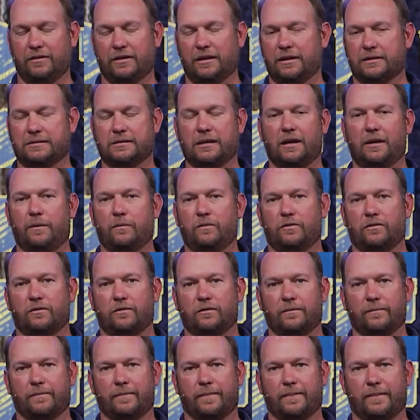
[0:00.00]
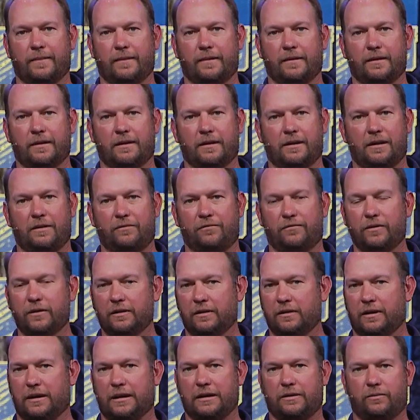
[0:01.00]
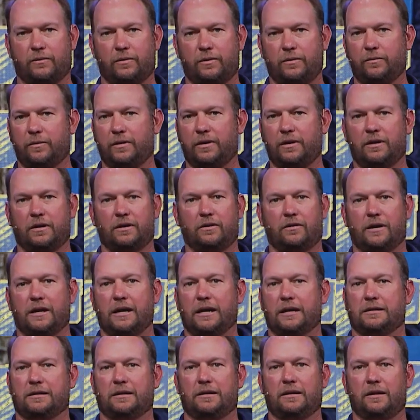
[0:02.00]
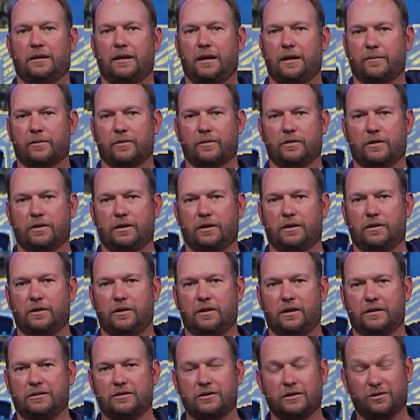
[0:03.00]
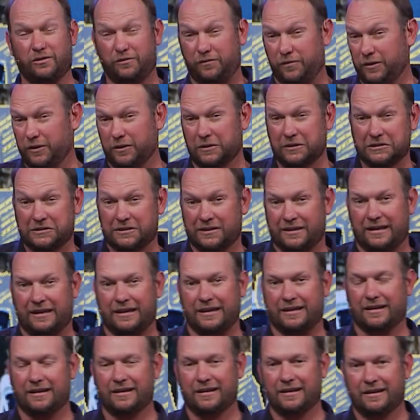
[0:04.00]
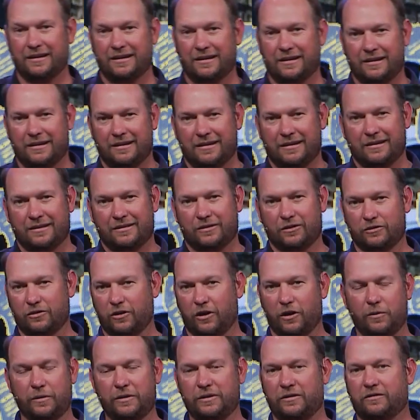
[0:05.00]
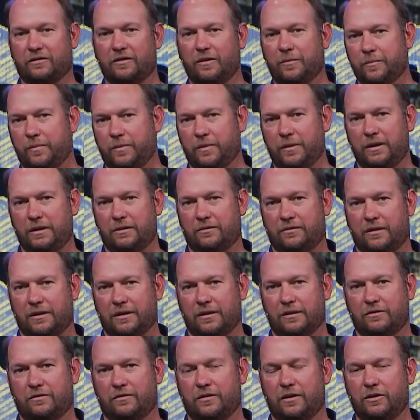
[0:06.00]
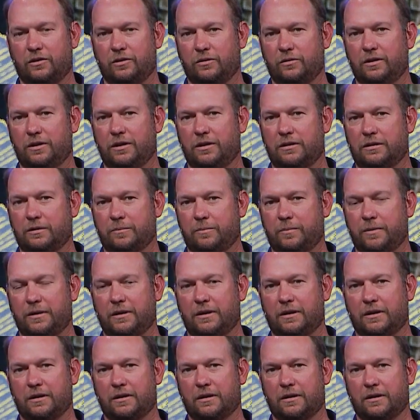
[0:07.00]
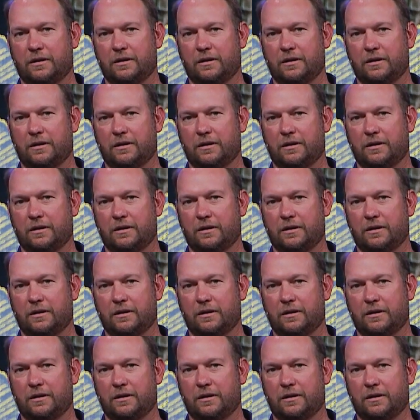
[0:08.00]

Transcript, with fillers: A lot of times I feel like when we interact in the neighborhood, it just feels like there's always someplace else that you need to be.